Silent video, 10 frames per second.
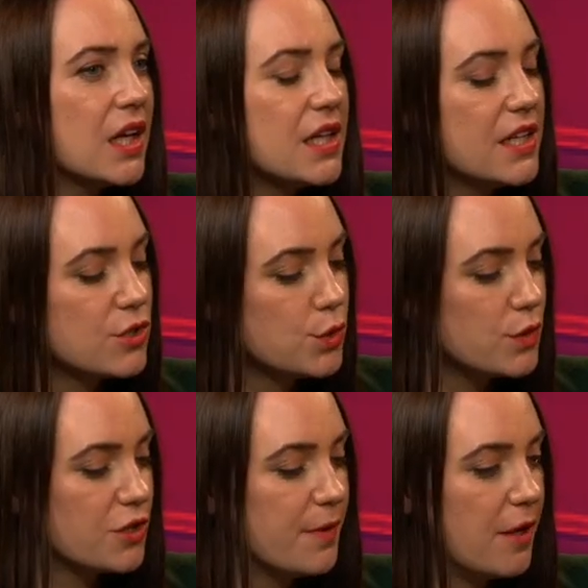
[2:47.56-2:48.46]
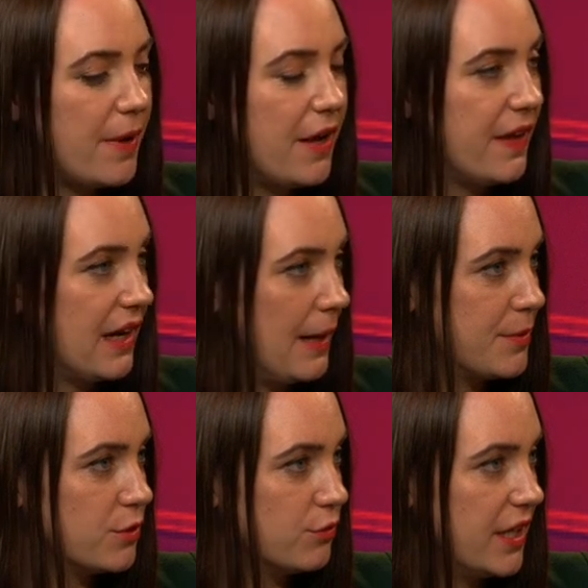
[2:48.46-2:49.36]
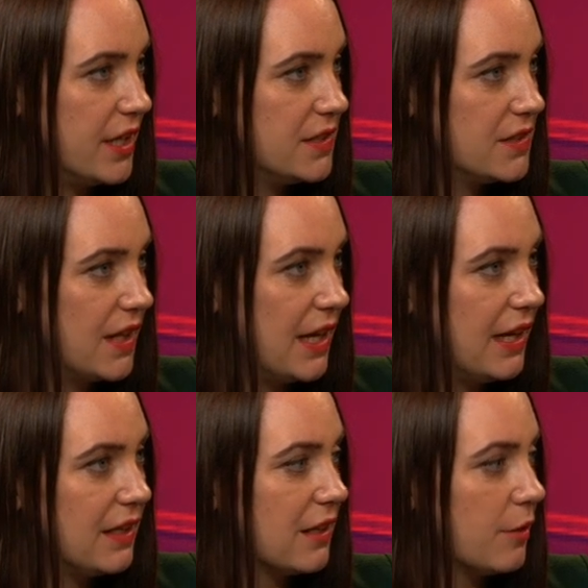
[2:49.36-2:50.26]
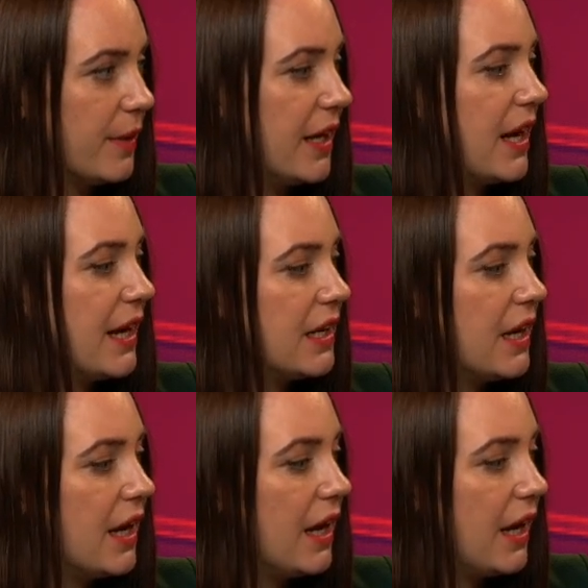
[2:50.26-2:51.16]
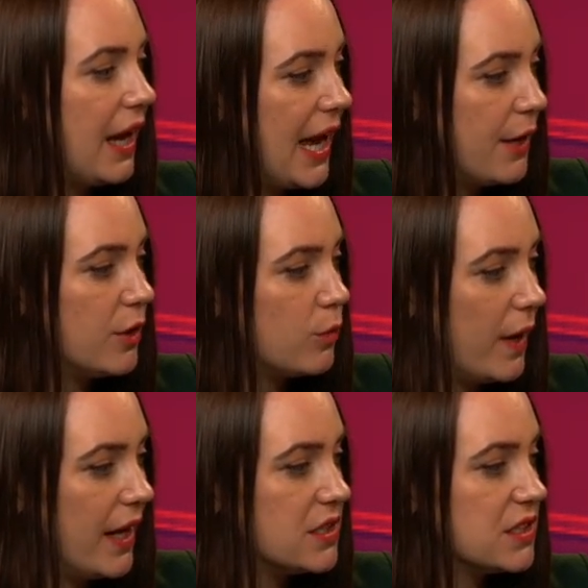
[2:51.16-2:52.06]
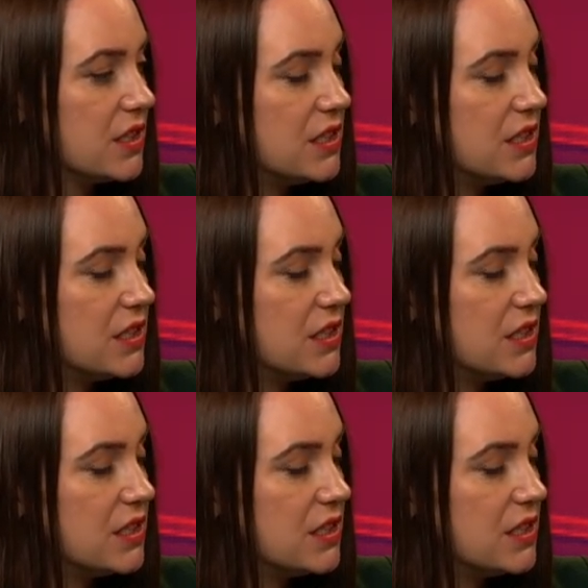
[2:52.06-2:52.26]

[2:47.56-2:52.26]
Yeah, talk to me about that capital raise a little bit and how it went.